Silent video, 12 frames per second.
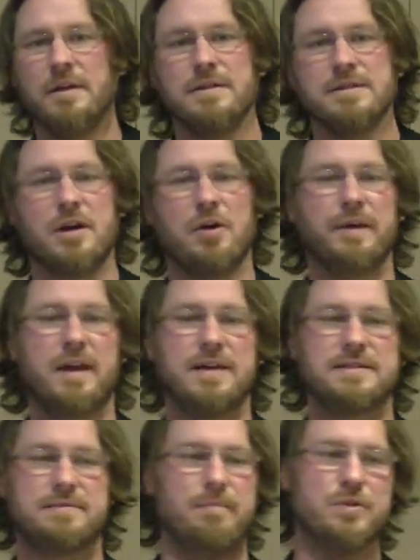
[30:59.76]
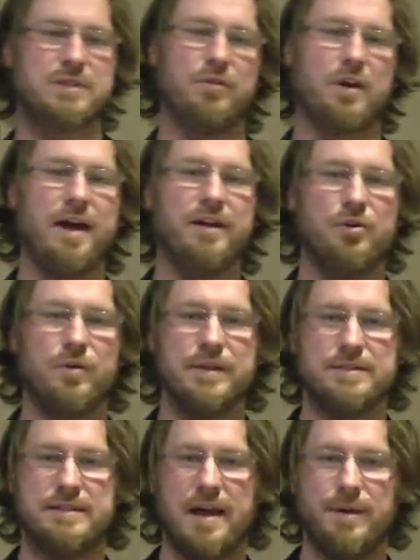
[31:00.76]
So because most of what I do
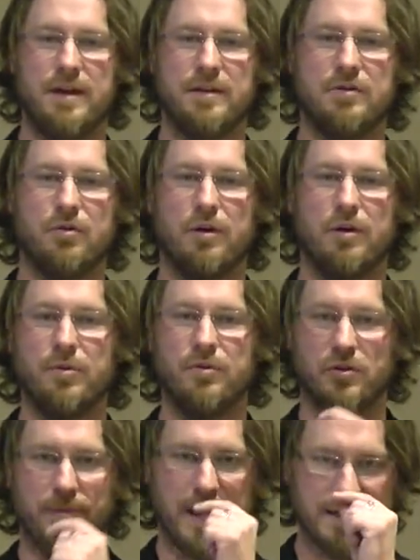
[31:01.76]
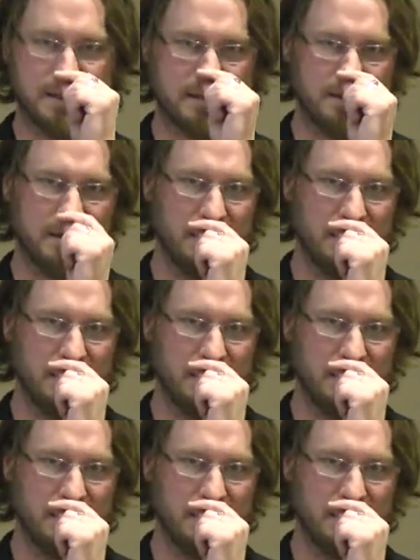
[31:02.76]
is Debian or Ubuntu-based,